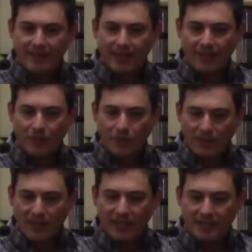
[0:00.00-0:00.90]
and
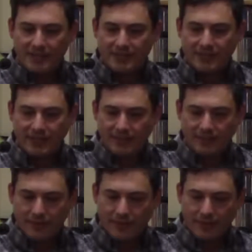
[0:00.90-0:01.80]
organized
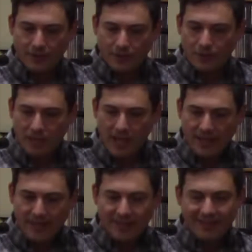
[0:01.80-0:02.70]
in her way.
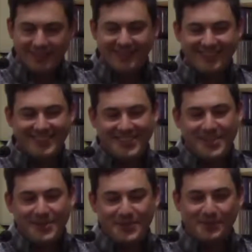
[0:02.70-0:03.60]

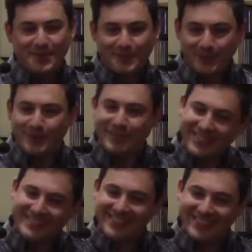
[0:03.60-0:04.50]
She used the word
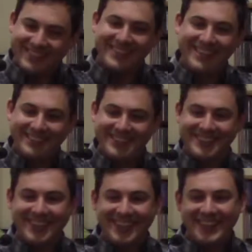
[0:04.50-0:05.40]
Rolodex the other day, which,
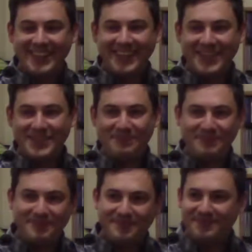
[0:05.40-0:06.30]

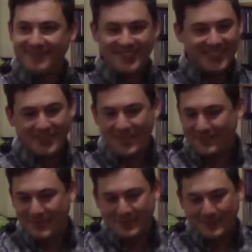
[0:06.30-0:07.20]

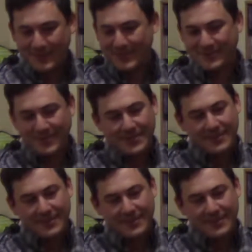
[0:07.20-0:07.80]
if it works for you,